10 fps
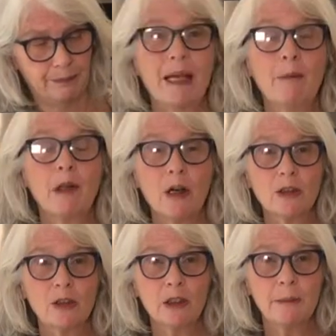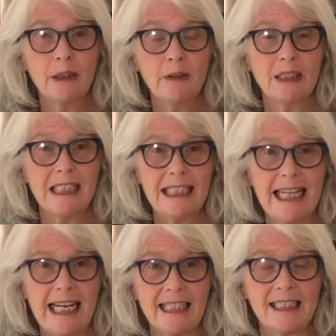We're also going to be using
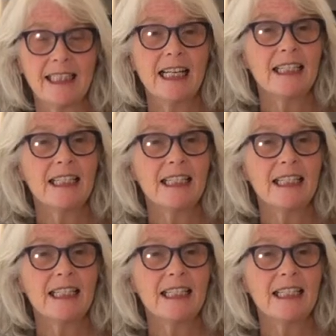dates.